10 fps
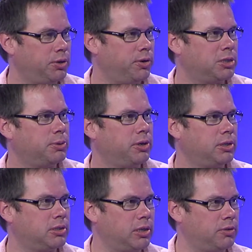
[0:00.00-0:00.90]
your
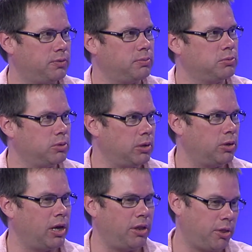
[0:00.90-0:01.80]
experience that you've,
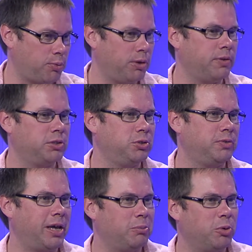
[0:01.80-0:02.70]
out of the three of us, you've
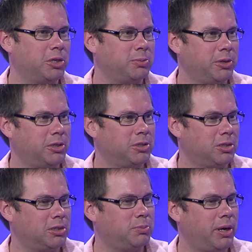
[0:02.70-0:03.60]
had more experience
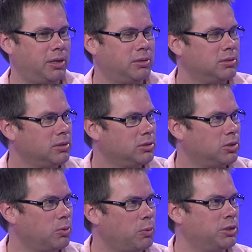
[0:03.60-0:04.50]
on this bed?
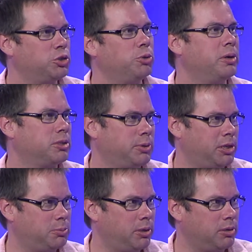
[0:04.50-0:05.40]
So what's your
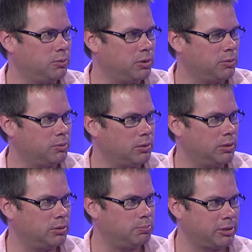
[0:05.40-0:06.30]
experience been? What
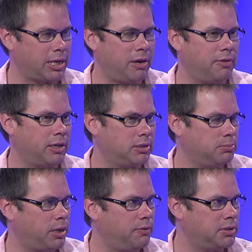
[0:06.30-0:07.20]
side effects
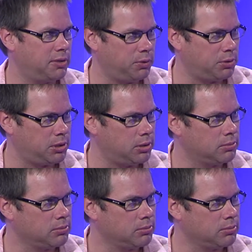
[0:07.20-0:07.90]
and benefits have you seen?